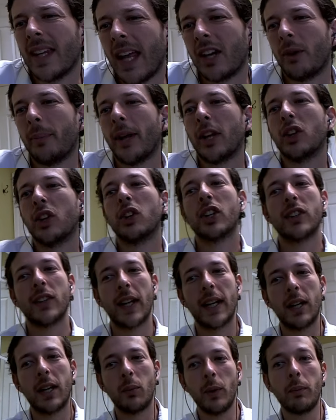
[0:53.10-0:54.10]
don't know about looked
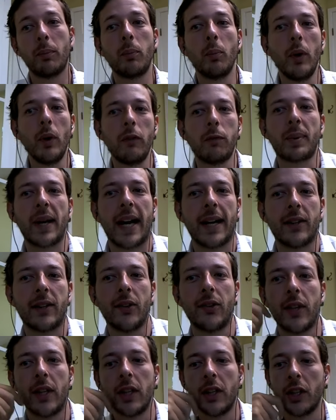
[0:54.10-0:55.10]
at it. We've
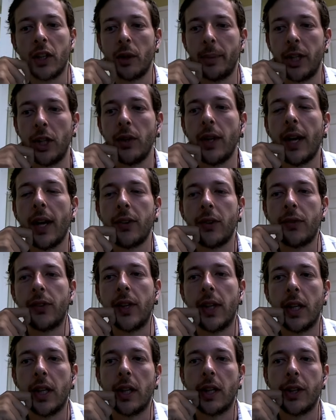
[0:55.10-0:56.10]
practiced it a little bit. You guys have
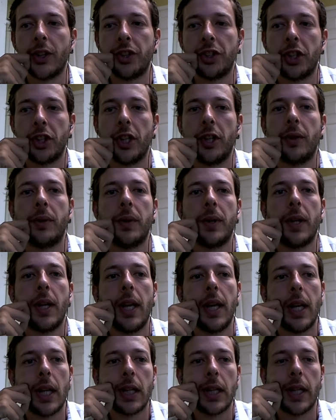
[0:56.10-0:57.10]
seen it on the show
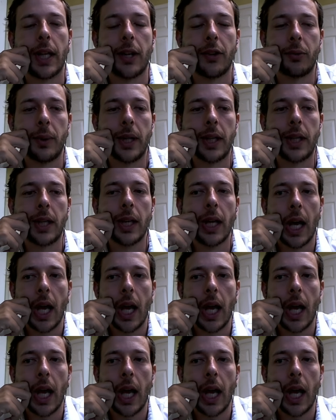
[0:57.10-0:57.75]
last week.